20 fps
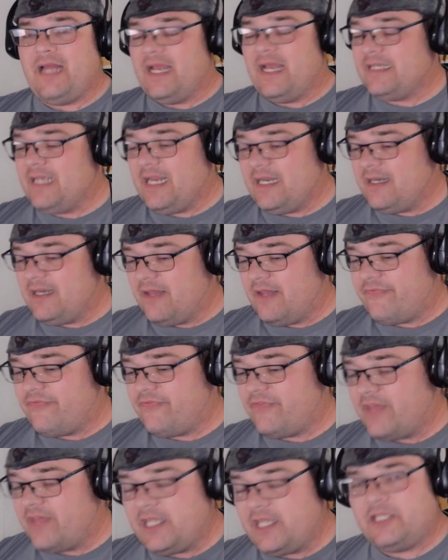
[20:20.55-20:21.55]
I cannot
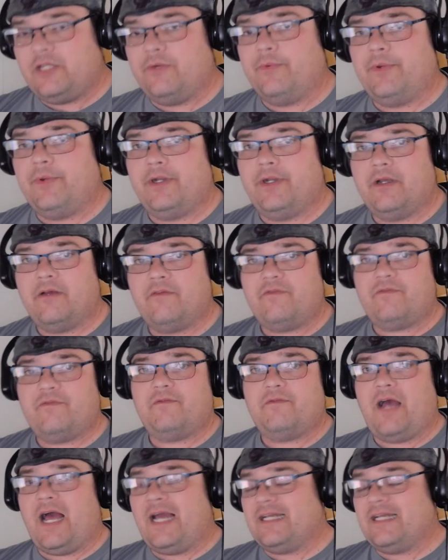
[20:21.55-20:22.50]
thank you enough.